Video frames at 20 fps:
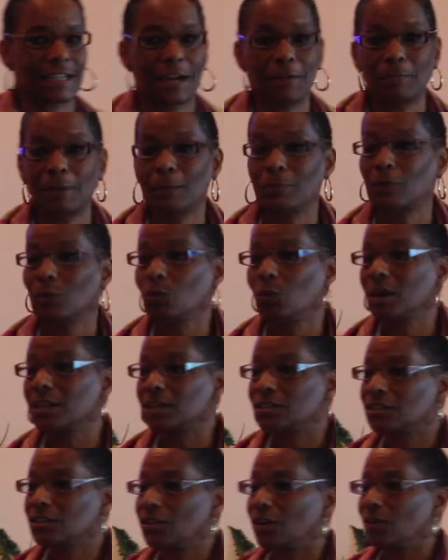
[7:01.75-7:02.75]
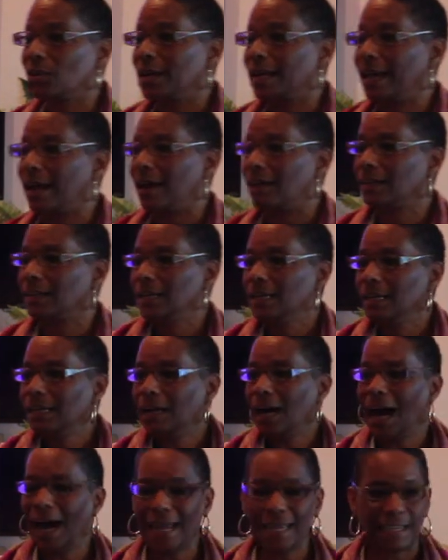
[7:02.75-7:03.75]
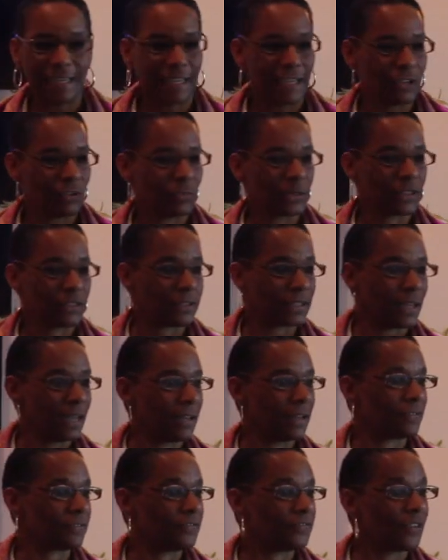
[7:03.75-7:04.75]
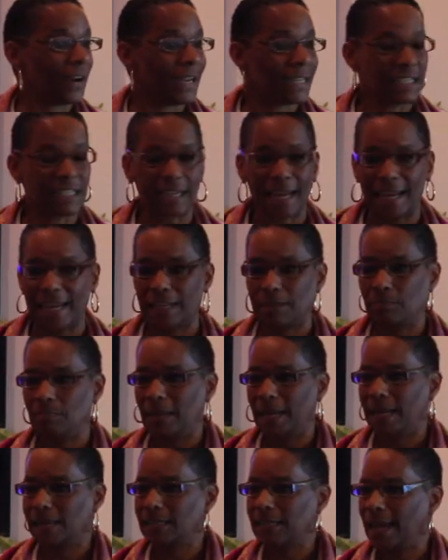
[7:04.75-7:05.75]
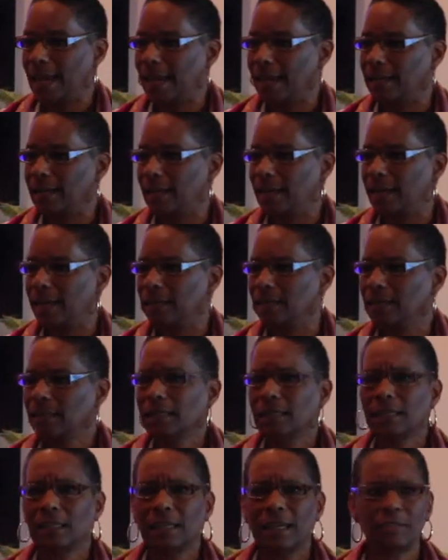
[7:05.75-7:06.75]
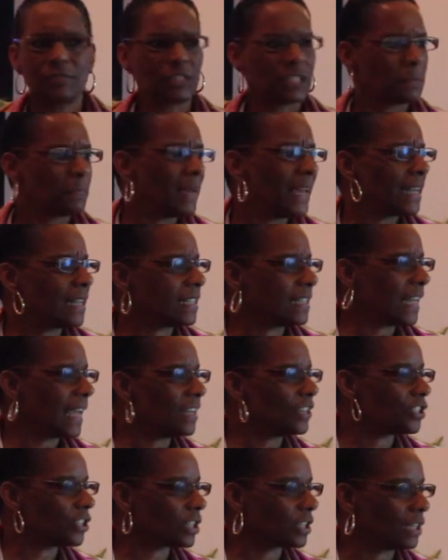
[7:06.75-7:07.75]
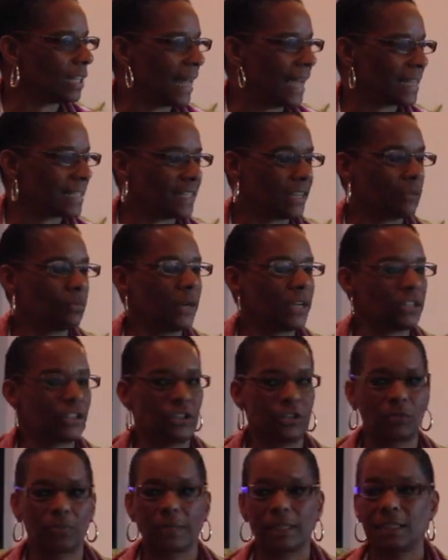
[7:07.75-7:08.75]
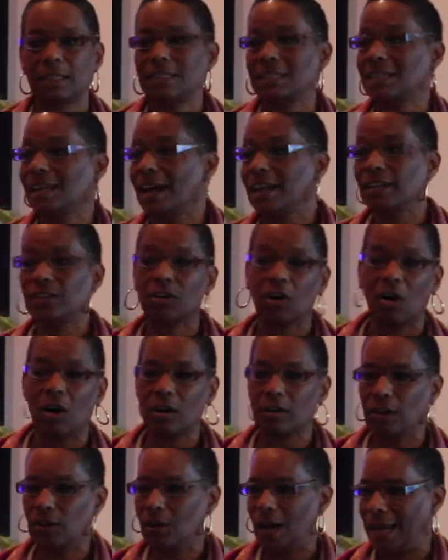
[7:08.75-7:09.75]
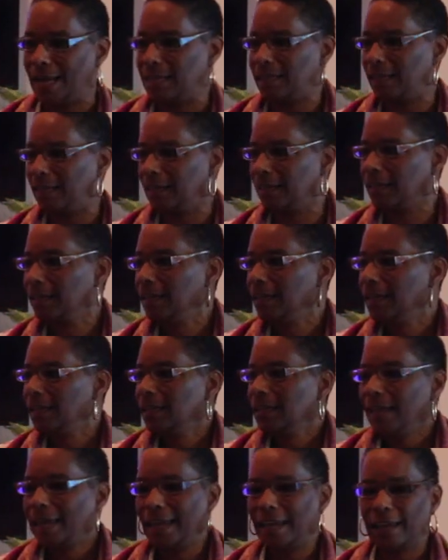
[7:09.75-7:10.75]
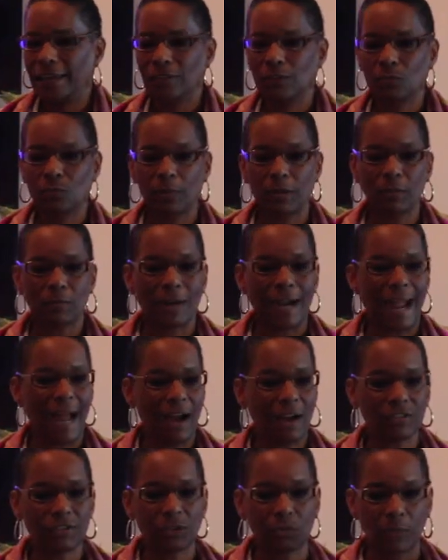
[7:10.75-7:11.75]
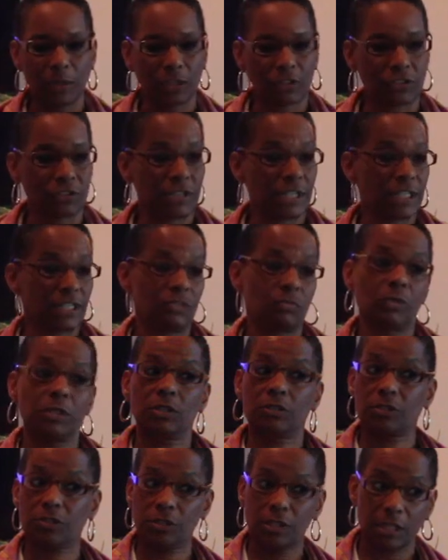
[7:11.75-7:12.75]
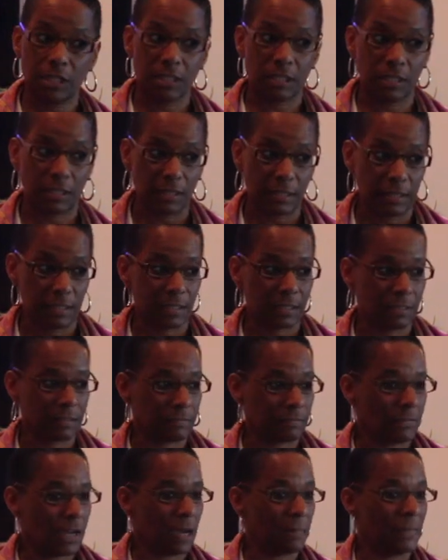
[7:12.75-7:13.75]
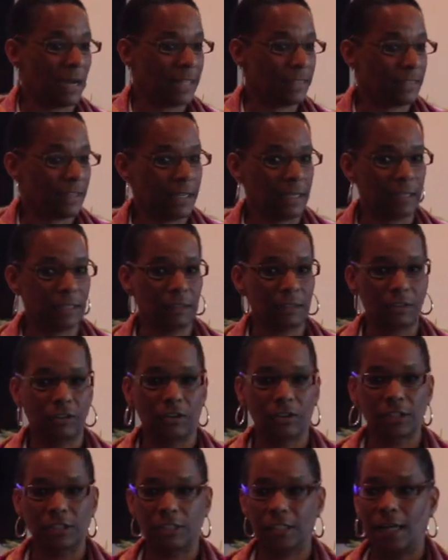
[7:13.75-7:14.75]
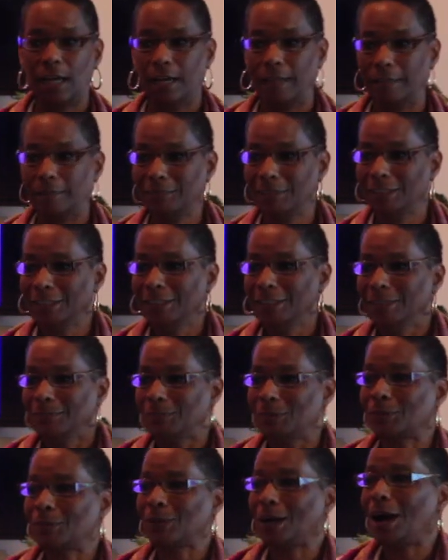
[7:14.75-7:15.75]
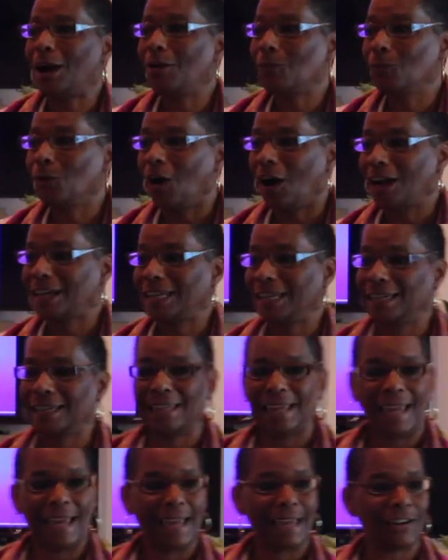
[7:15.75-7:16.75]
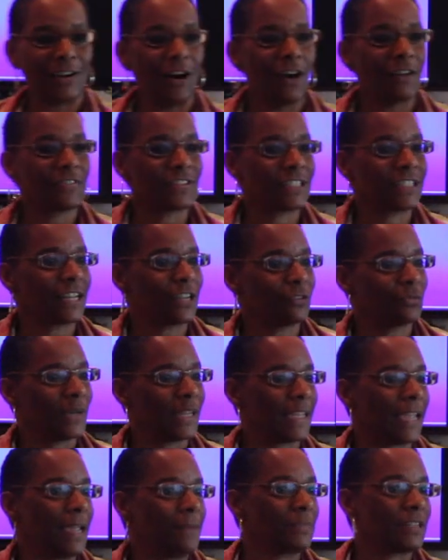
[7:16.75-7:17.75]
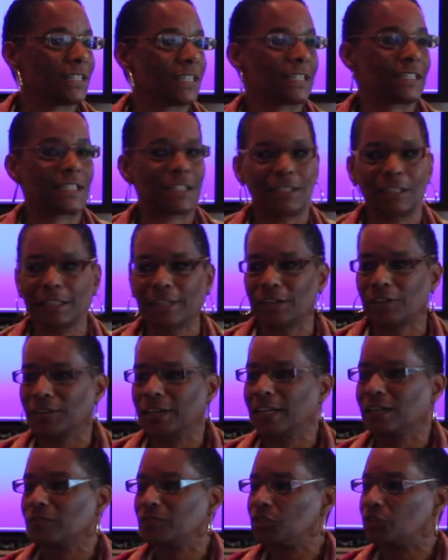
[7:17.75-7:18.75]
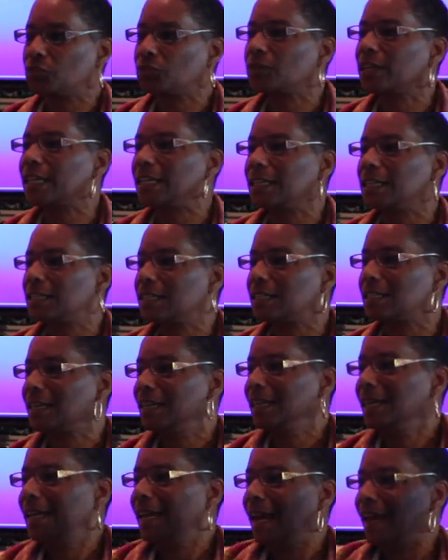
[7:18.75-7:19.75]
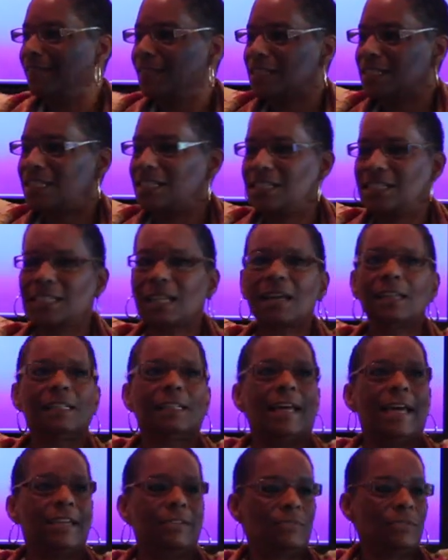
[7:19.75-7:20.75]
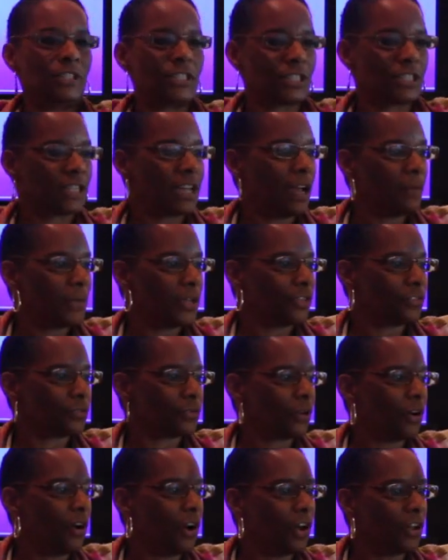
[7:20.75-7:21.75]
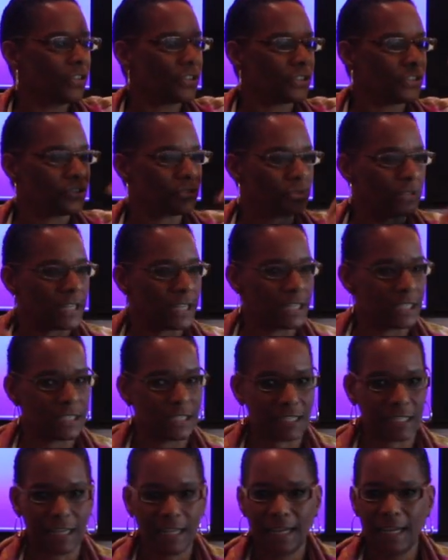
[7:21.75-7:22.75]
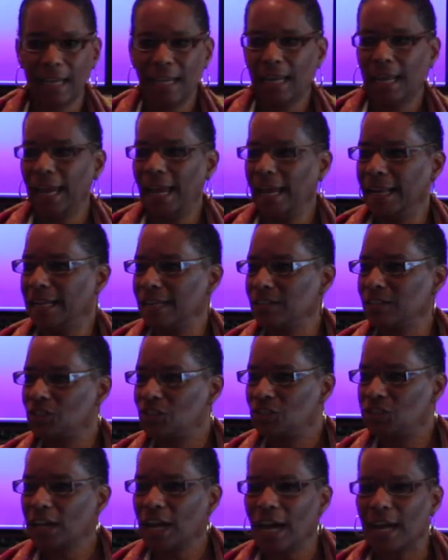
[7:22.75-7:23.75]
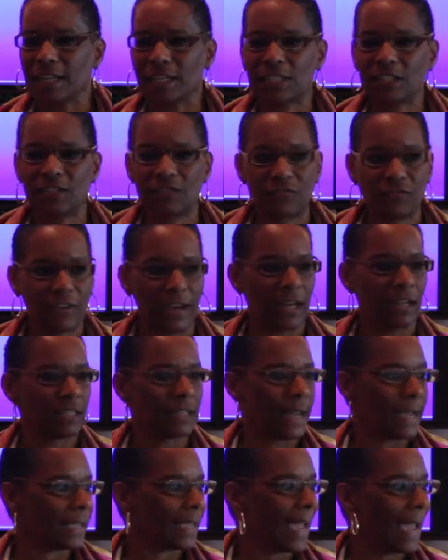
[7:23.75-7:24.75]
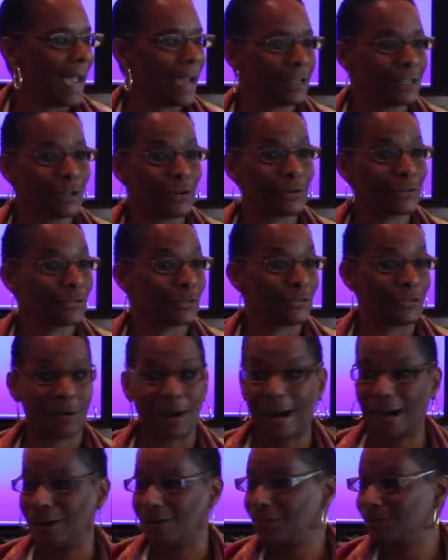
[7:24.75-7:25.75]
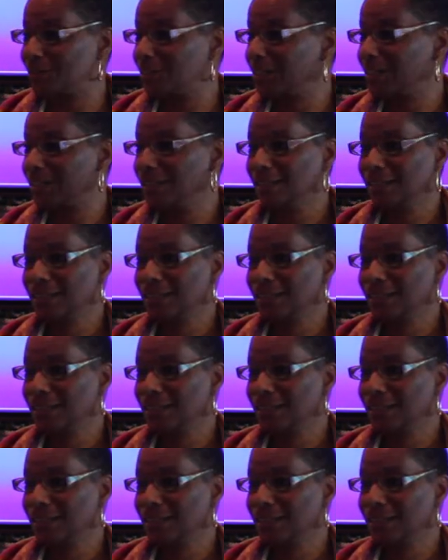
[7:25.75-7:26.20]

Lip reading: I remember once going out hiking with friends I had met at it was a meditation class I went to, and we decided to all go hiking, and we were out in the wilderness. The wilderness is not my thing all the time, but we're out walking, and all of a sudden we came to this clearing of trees, and the sunlight was just coming through all the trees, and it just felt like hallowed ground.